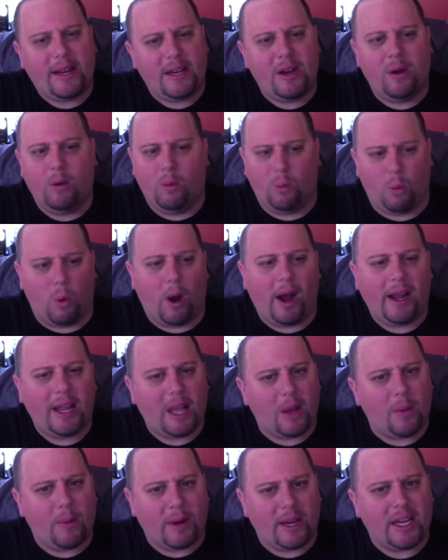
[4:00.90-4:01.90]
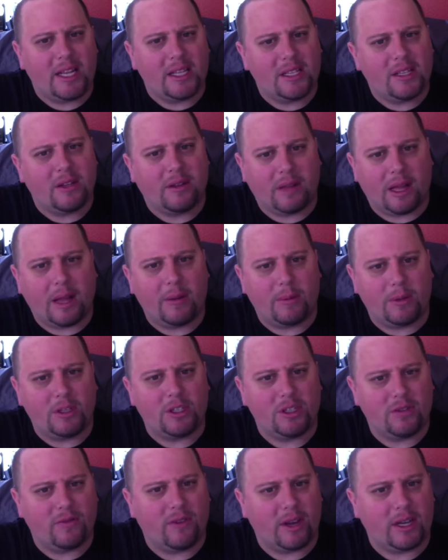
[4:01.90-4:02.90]
know why I waited till I
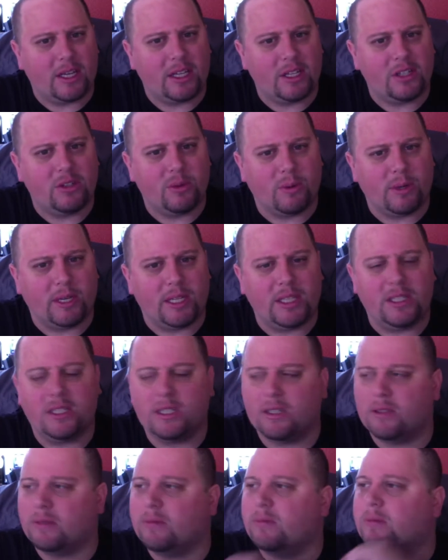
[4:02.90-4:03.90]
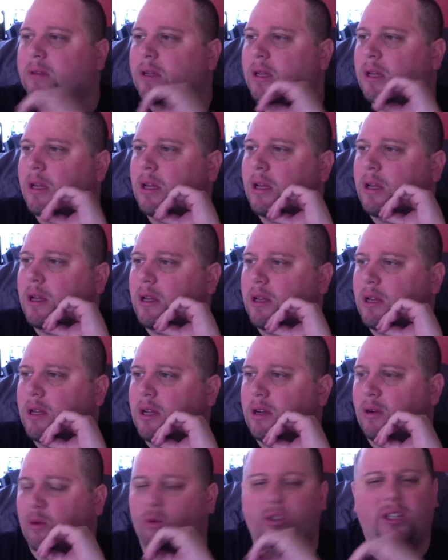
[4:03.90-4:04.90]
was fucking 22.
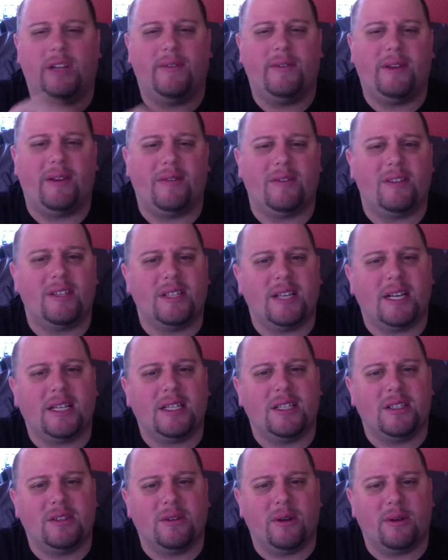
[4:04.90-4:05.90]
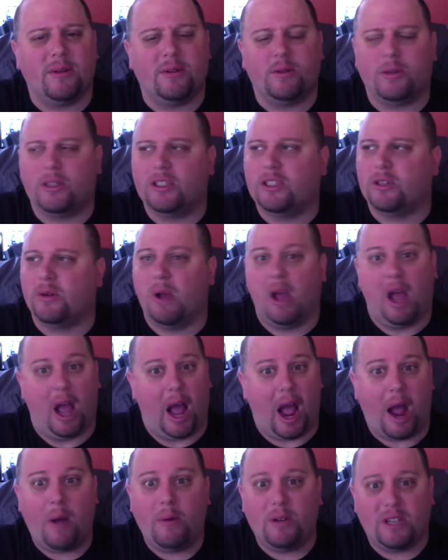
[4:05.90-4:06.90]
Or she even had sex until I was 22.
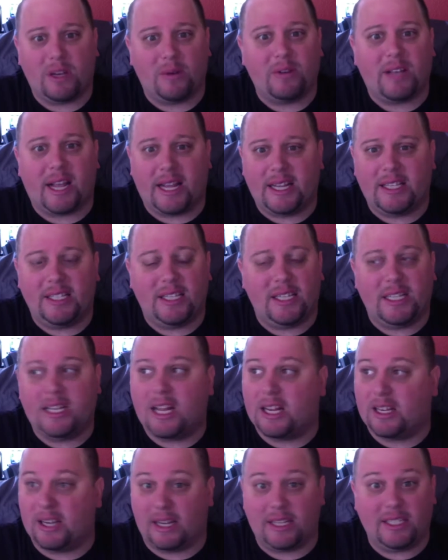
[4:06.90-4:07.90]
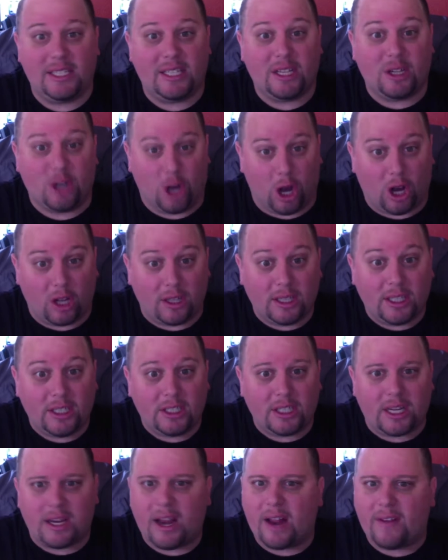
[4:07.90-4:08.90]
I wish I was 18 and 19 in
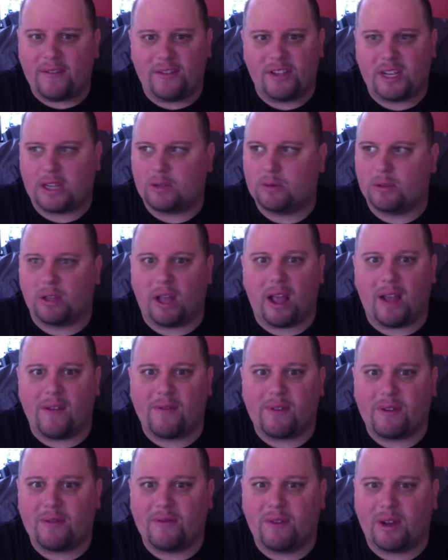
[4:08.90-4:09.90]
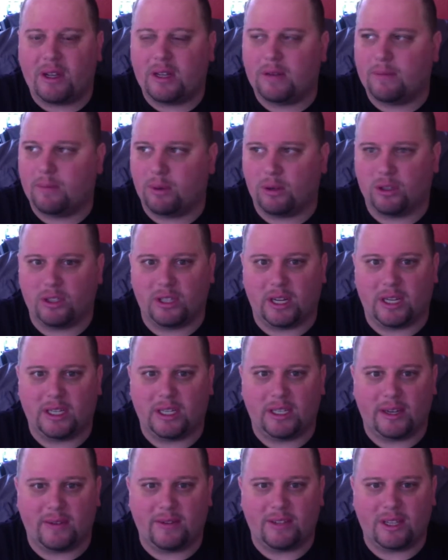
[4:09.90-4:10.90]
college and I had sex with every fucking person I
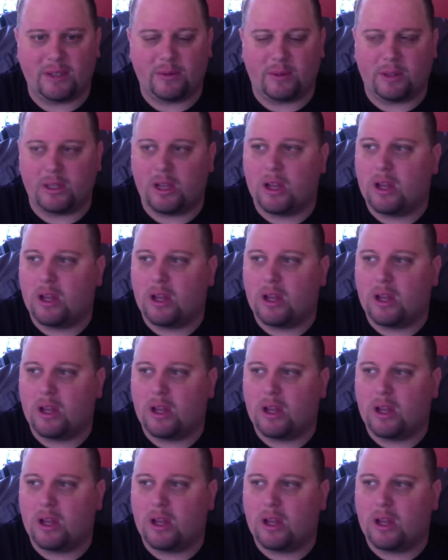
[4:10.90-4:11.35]
could have sex with.